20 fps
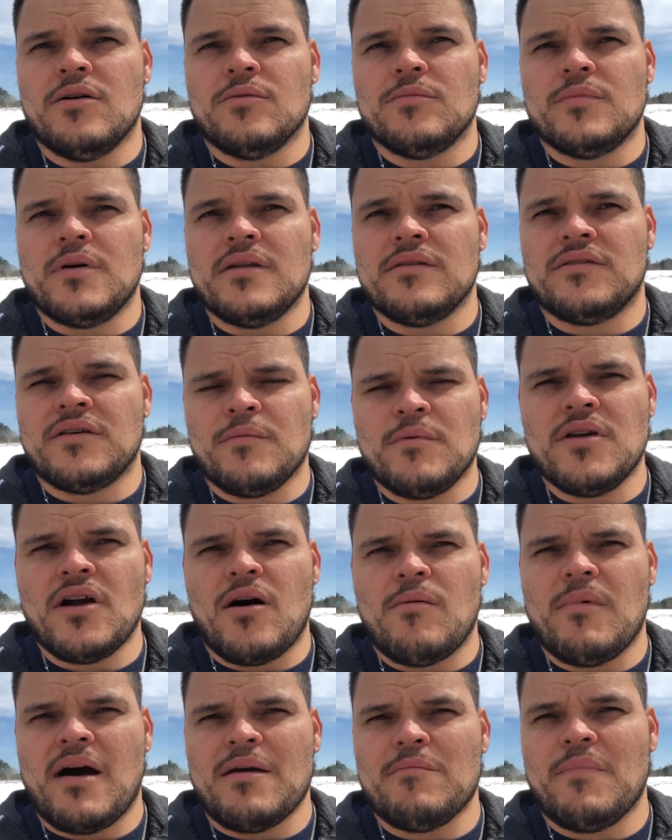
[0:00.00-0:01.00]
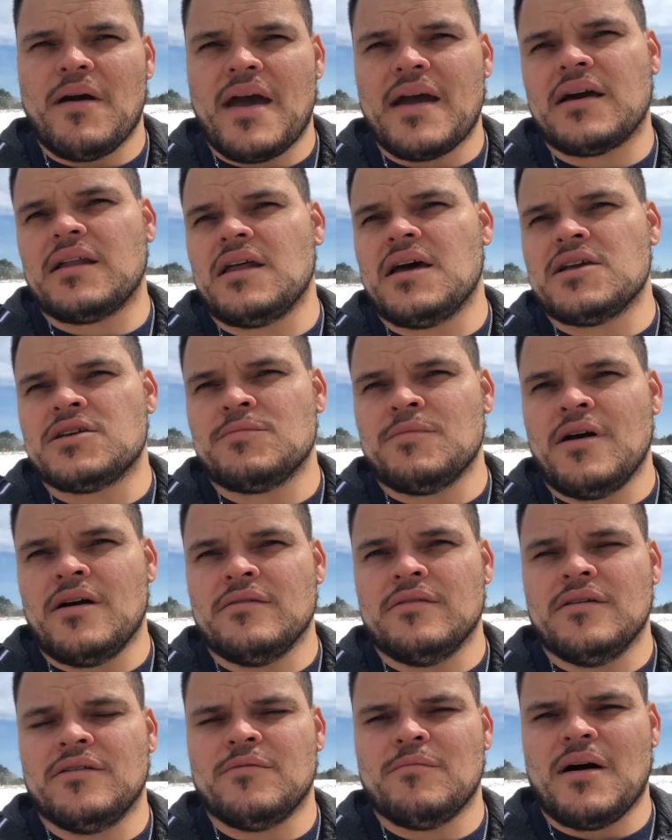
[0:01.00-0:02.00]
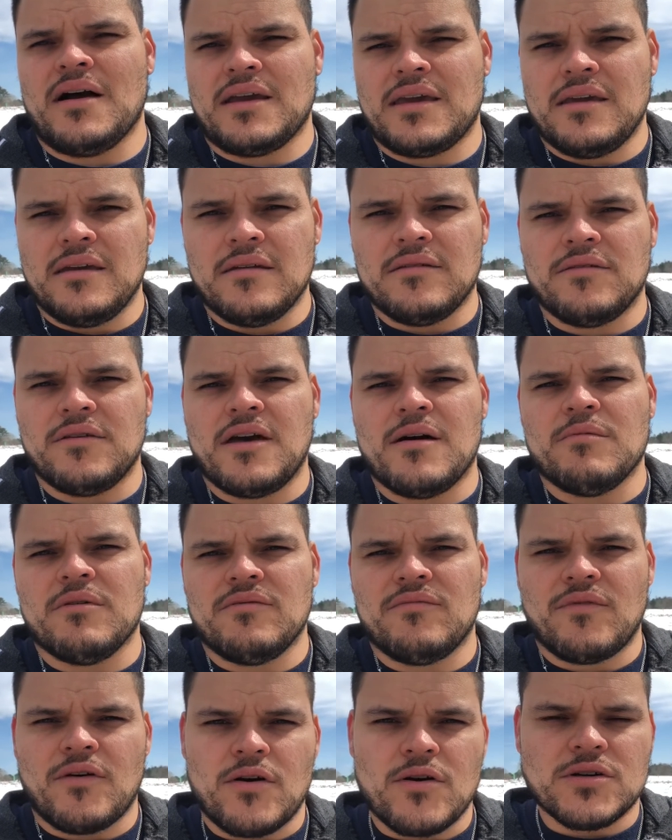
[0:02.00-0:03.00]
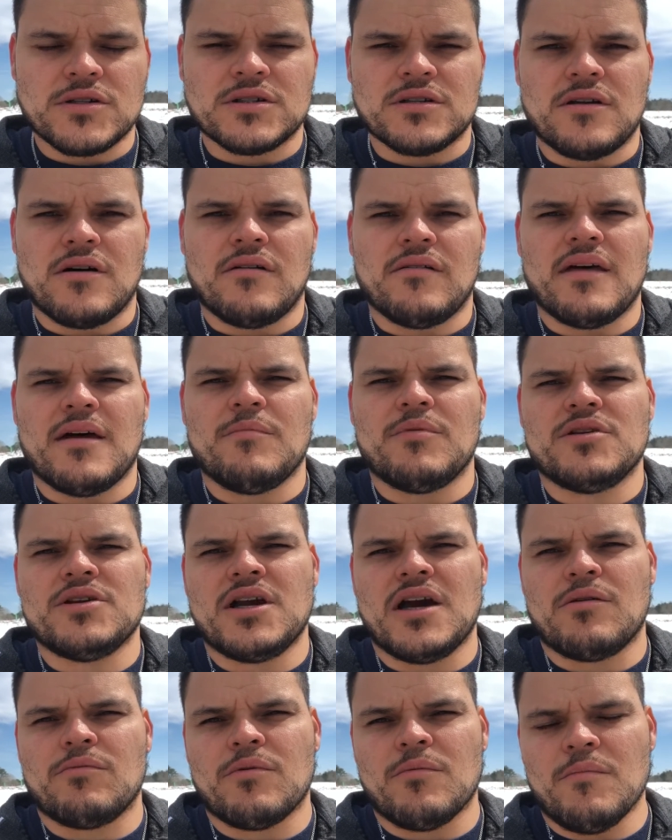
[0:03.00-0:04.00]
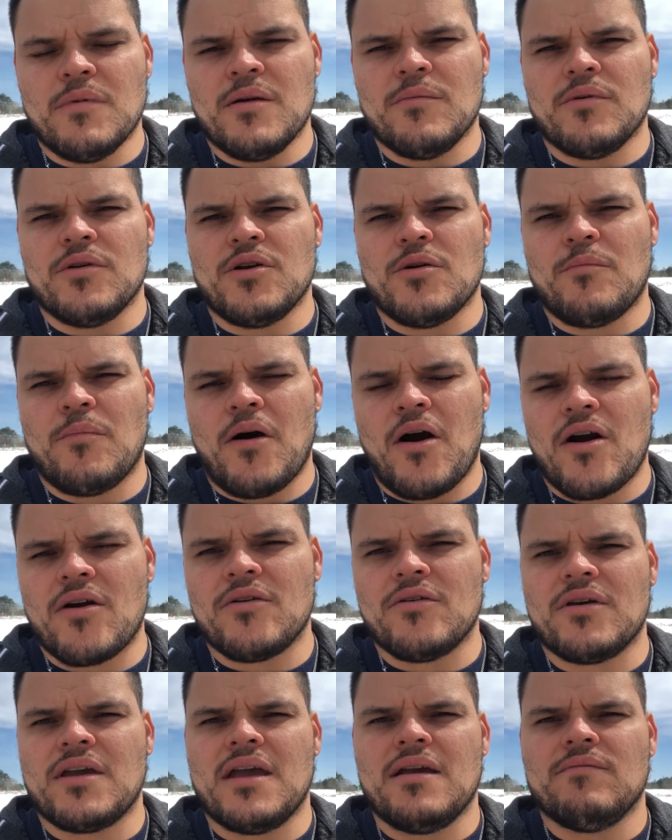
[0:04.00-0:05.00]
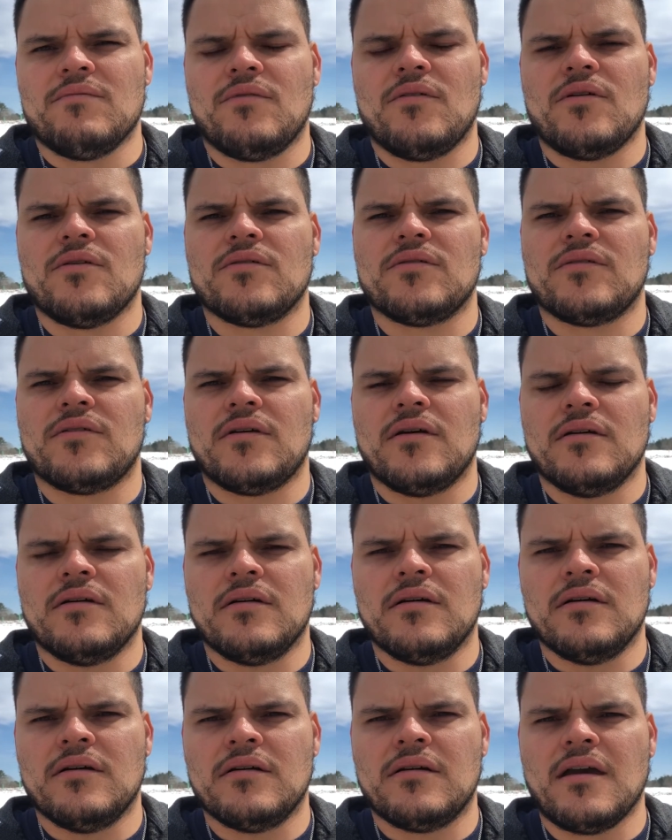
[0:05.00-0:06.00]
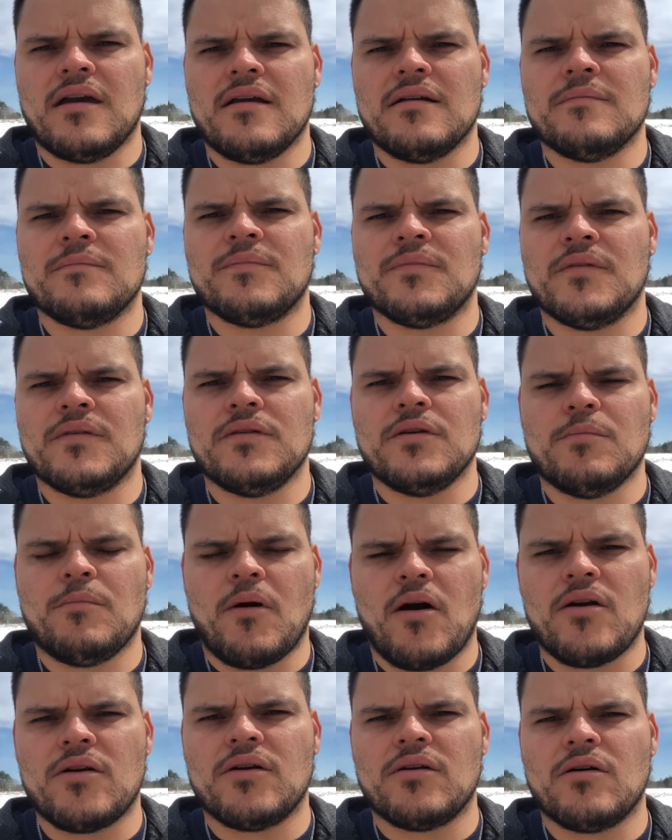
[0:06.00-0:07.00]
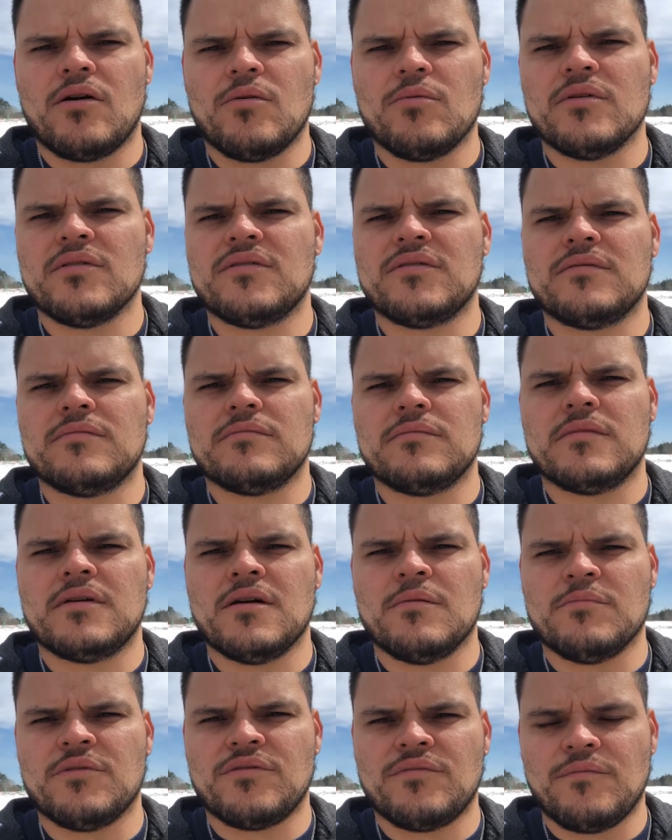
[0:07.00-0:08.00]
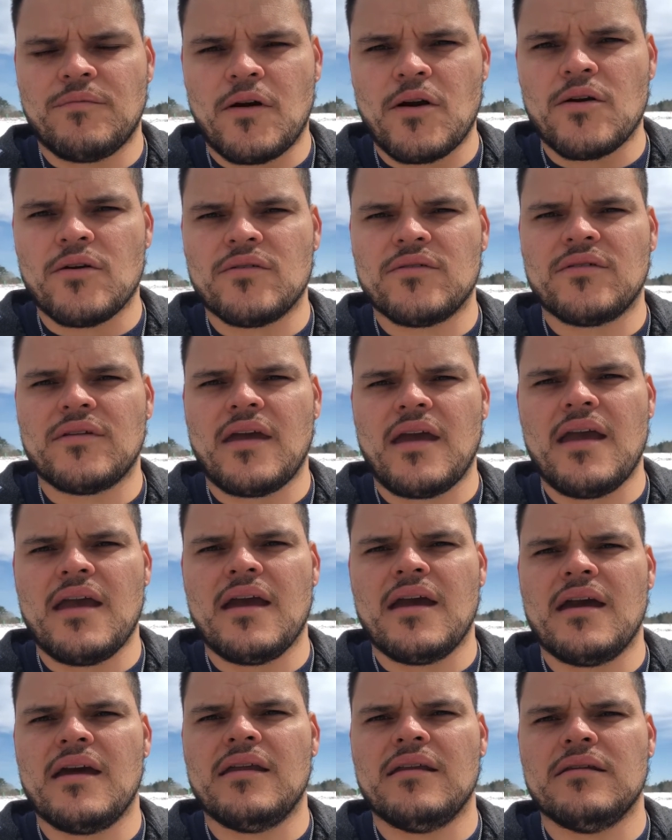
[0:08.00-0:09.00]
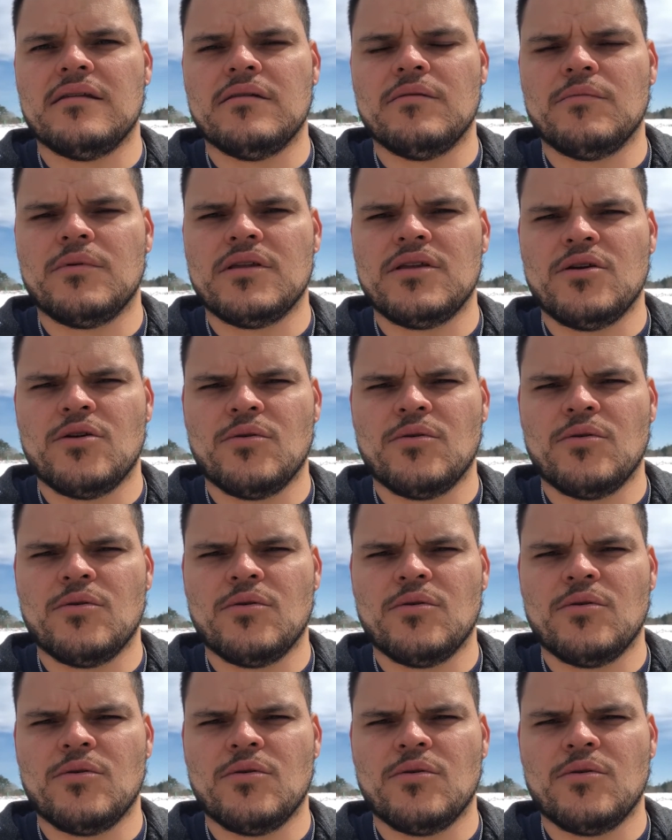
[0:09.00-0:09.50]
and some of y'all might backlash me on this about kids coming first and all that, but you got to remember your partner came first. Okay, your partner always comes first. And when you're